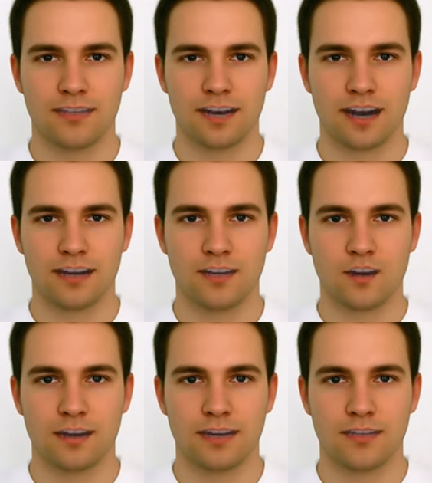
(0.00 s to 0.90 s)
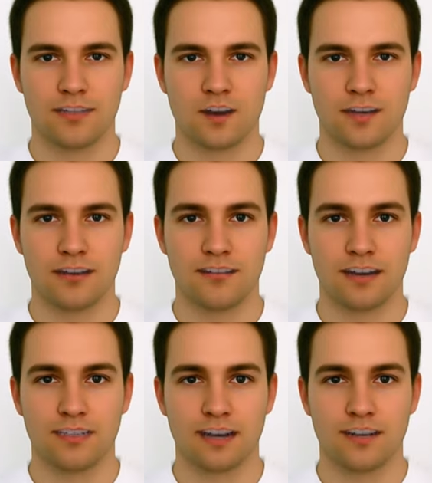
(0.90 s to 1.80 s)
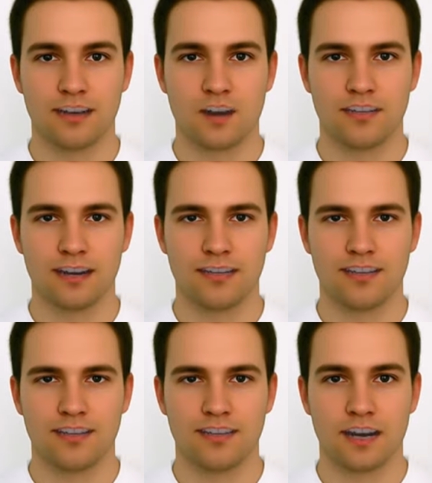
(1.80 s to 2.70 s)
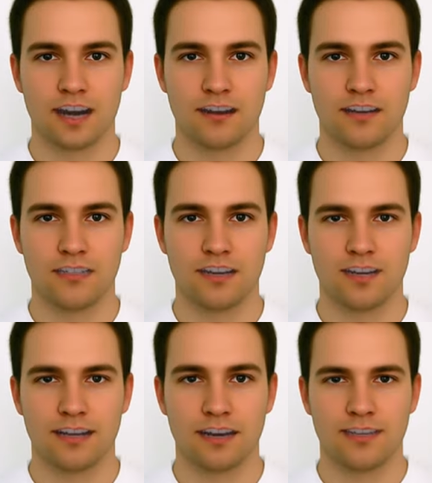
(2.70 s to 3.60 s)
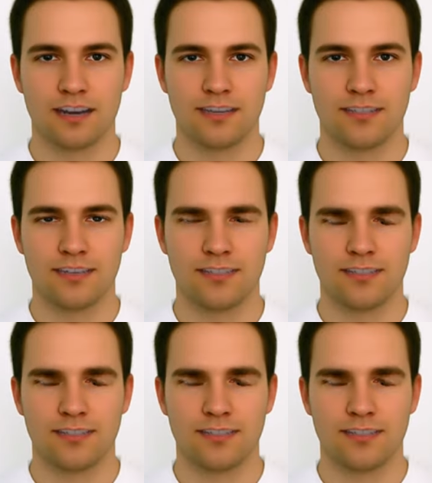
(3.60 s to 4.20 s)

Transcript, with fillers: 42 F2D 116, 118.